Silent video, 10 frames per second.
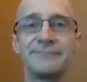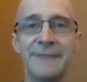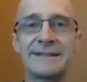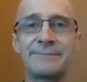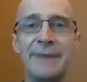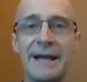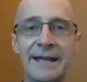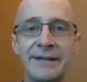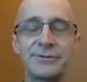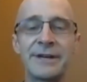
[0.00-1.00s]
my
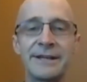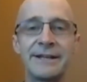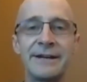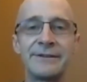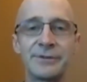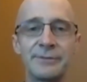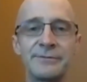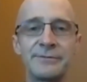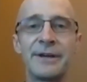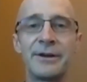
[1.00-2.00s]
edge right now in terms
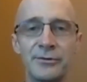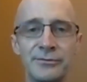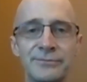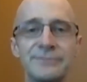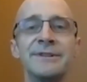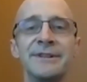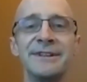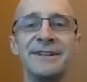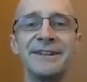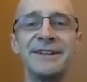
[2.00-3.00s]
of my own
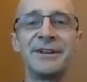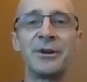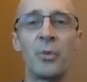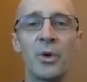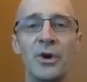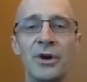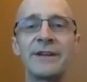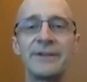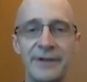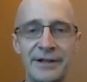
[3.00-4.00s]
work
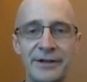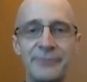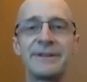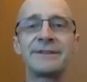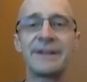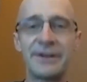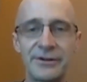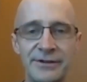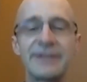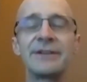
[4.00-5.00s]
and development and
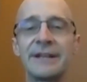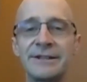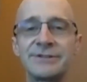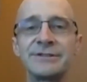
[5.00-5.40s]
articulation